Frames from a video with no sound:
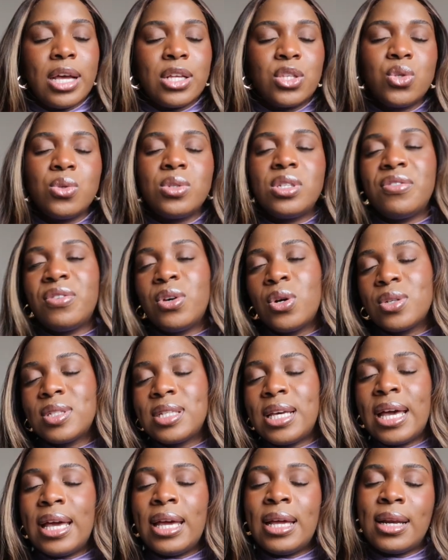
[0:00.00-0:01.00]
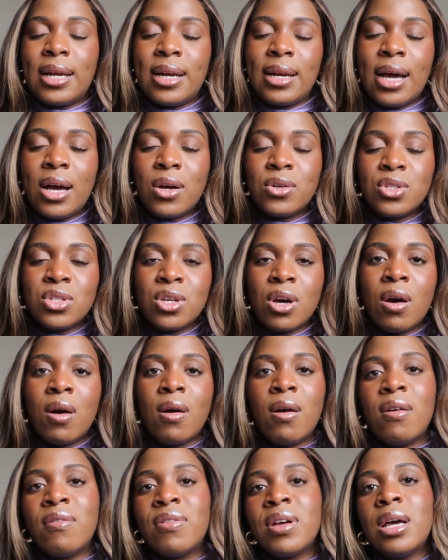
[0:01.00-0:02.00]
it's so difficult to get in and out
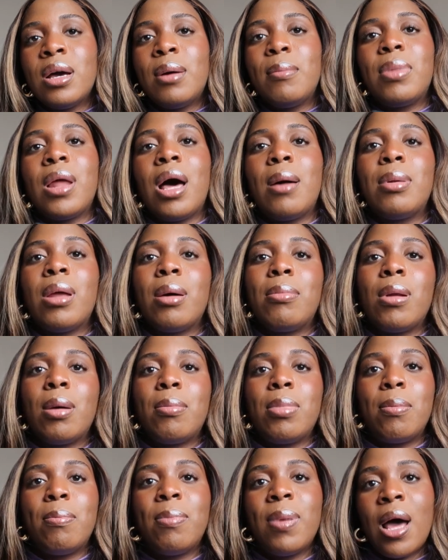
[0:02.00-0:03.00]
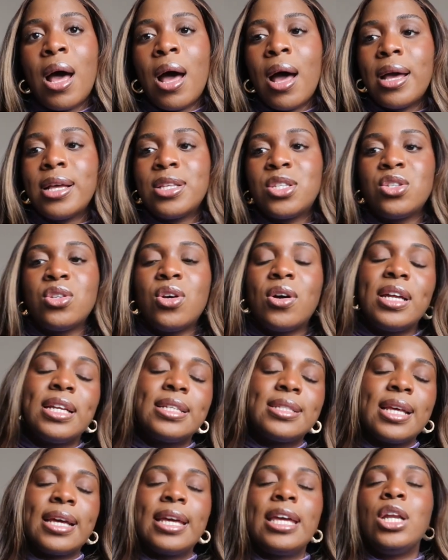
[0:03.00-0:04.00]
of, blah, blah, blah, blah, blah. It's
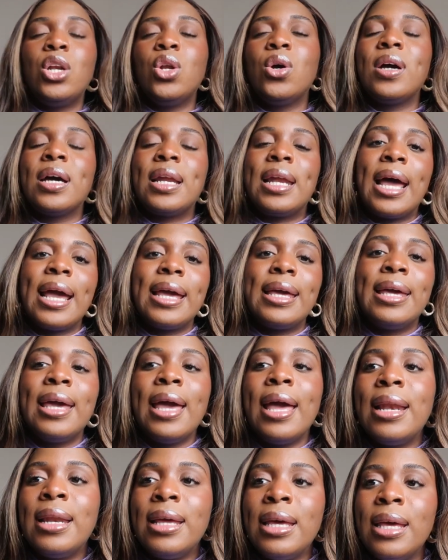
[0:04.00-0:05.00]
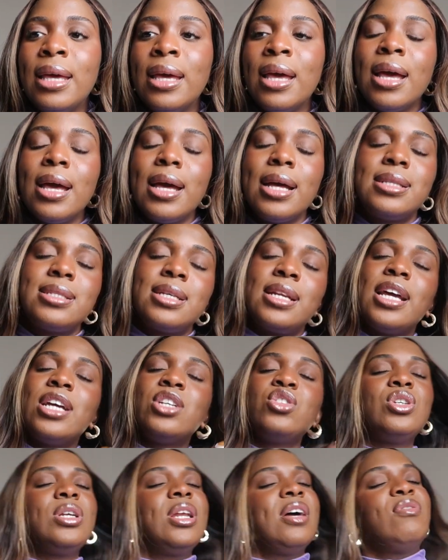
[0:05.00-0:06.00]
like a look-alike Kelly. It's an
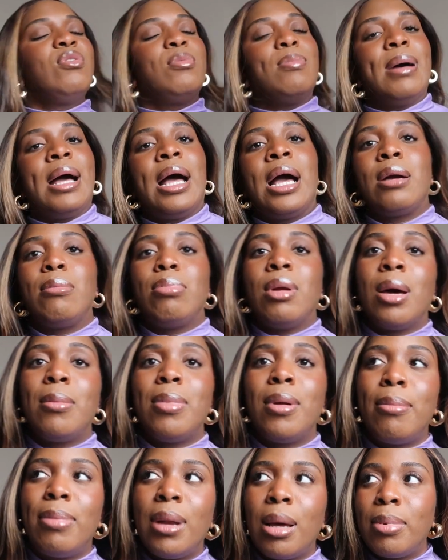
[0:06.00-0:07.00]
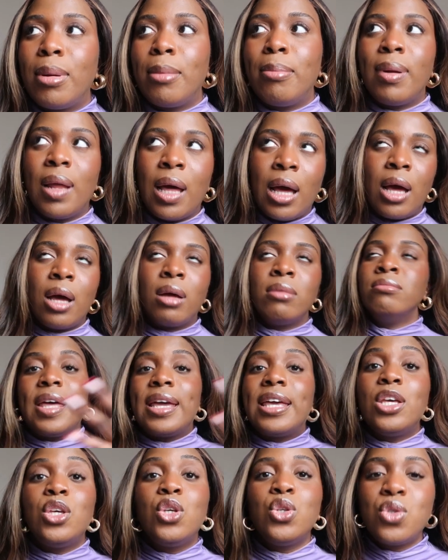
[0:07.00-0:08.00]
entry-level bag, blah, blah, blah, blah, blah.
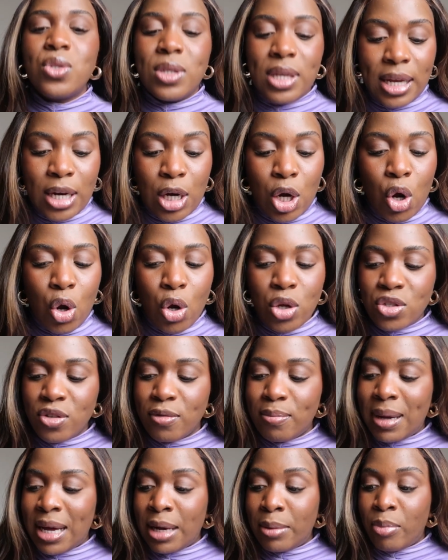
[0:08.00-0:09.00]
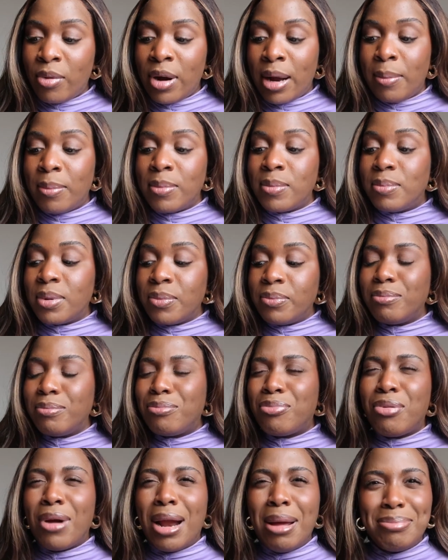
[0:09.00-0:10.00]
Like, it used to get a lot of bad prep.
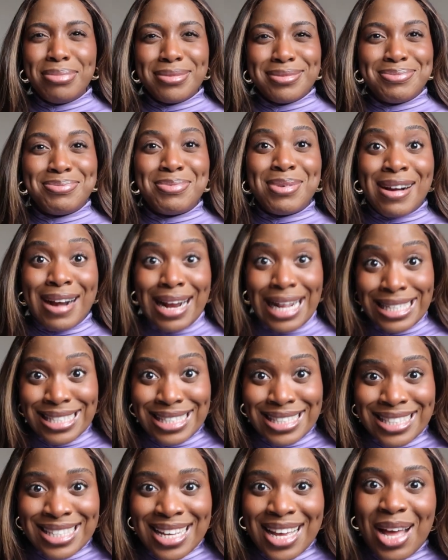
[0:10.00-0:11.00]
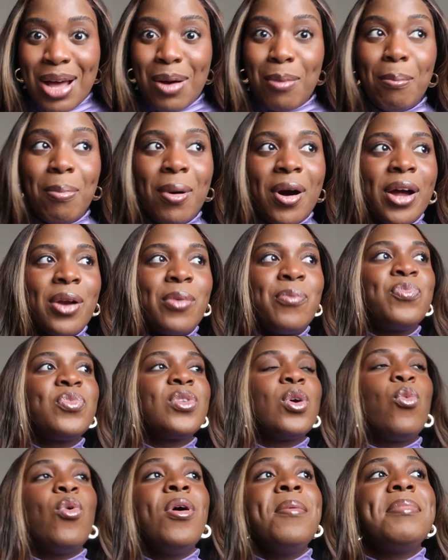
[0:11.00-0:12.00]
press. But
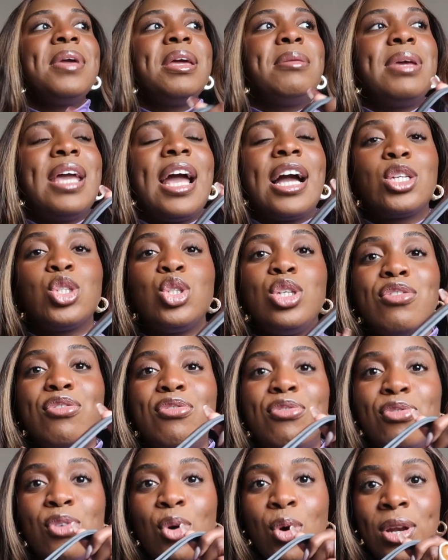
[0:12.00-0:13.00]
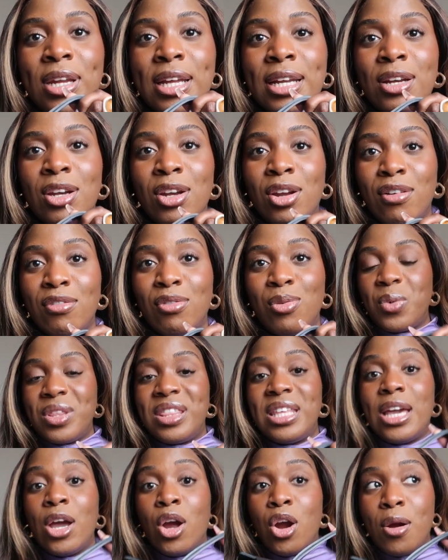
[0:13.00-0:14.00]
what made me actually fall in love with
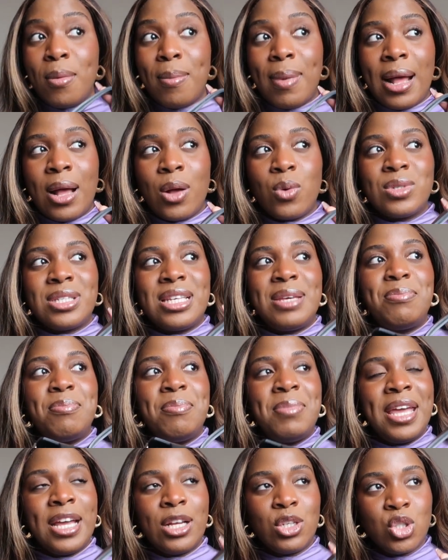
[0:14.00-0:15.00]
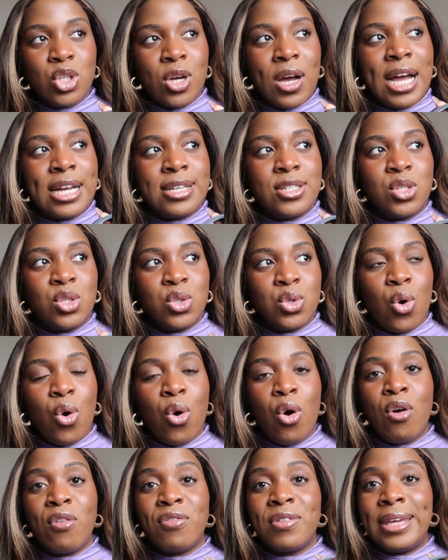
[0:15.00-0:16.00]
the her bag was a picture I
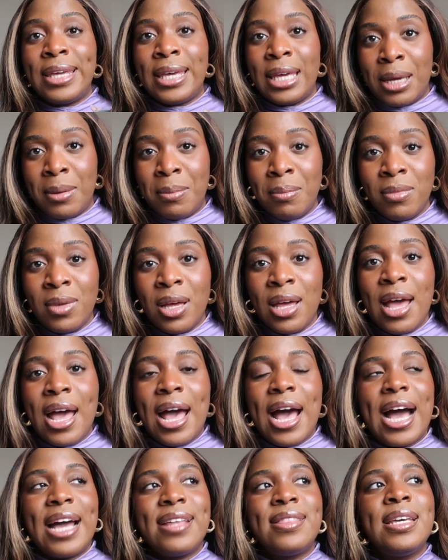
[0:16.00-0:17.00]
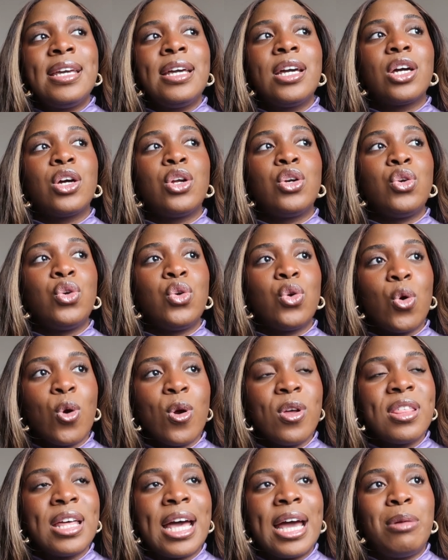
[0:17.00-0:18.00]
saw of Kim. I think
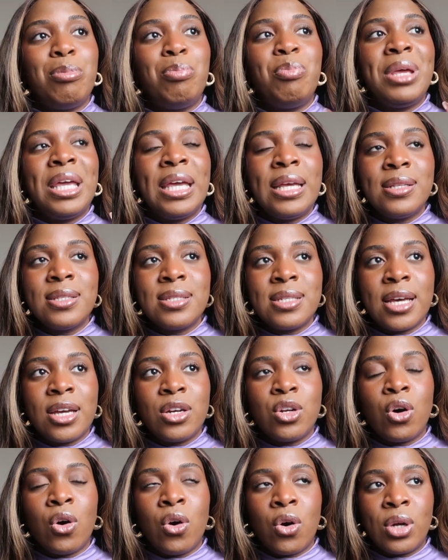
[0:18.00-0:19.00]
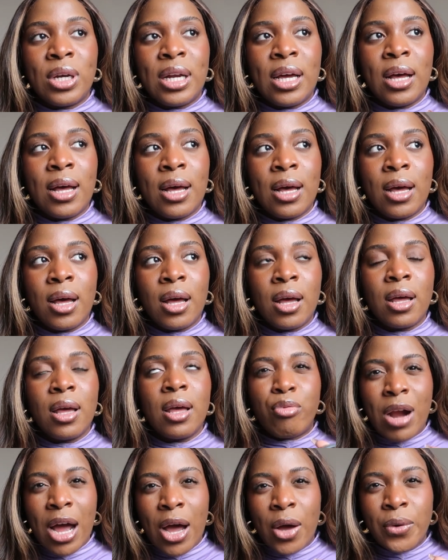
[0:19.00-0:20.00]
North had painted on her
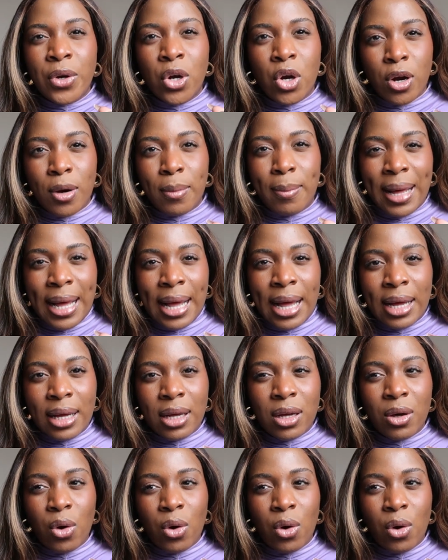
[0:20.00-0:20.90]
brown her bag,